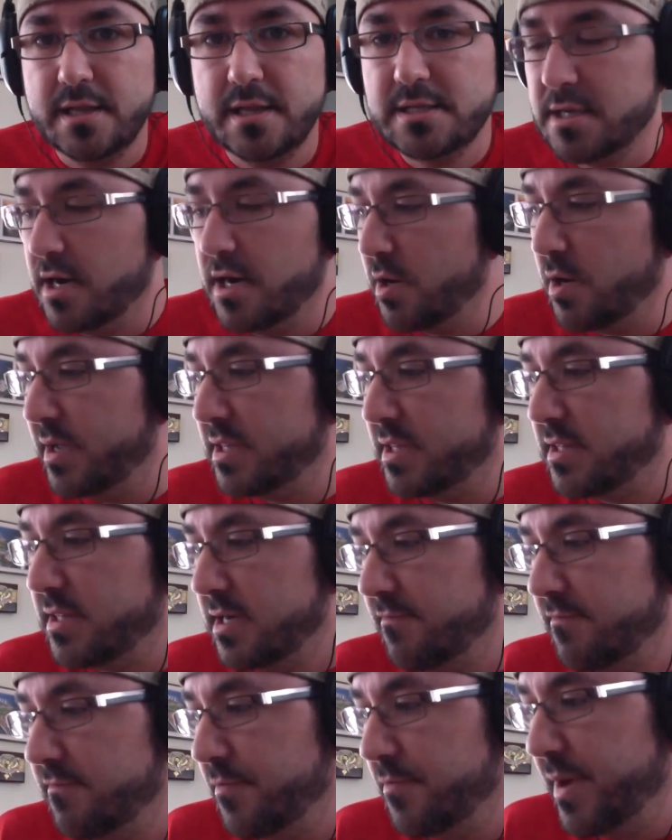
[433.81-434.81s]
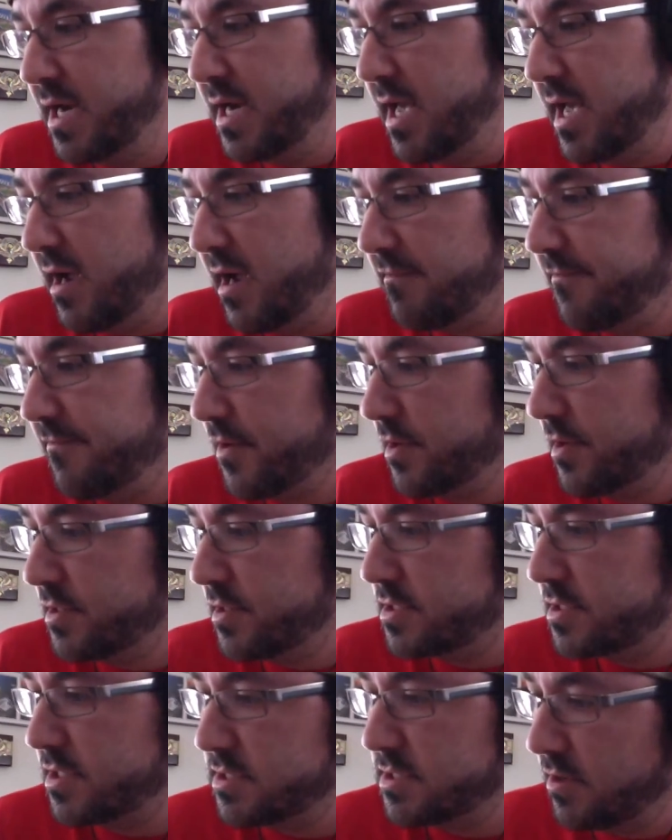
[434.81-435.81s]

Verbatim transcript: let's talk about the Nymphomaniac first,